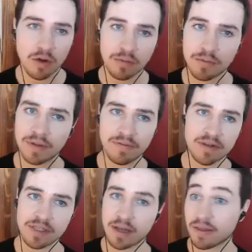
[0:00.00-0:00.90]
if
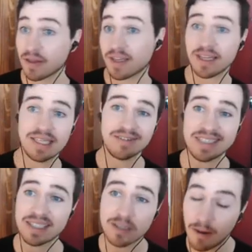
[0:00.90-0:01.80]
there's anything that nearly
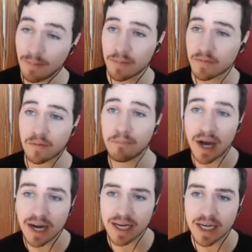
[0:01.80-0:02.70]
stopped them from
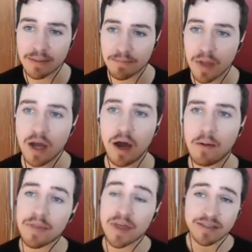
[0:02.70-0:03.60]
buying.
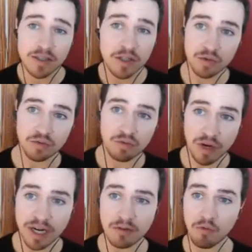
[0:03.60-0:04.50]
That's a
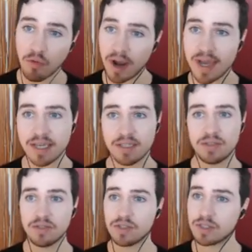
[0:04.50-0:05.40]
great way
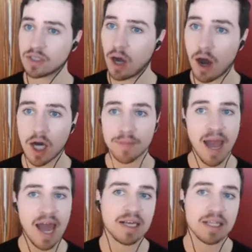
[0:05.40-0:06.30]
to just
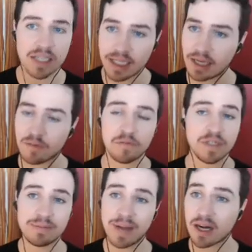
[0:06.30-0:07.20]
automatically get
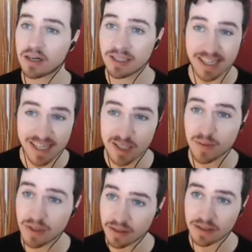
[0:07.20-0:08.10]
feedback on the
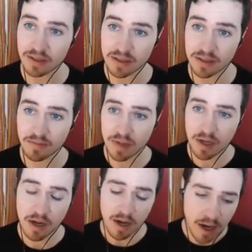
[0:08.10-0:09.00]
experience.
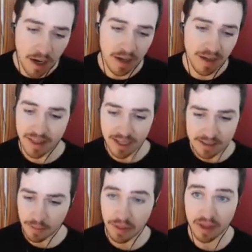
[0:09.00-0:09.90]
That's
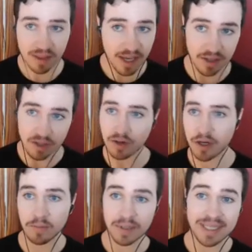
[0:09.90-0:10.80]
something that,
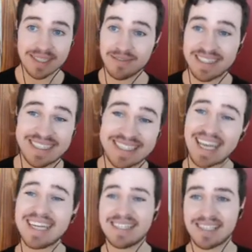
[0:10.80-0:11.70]
companies of any
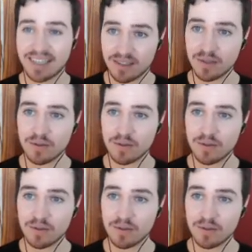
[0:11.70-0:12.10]
size can do.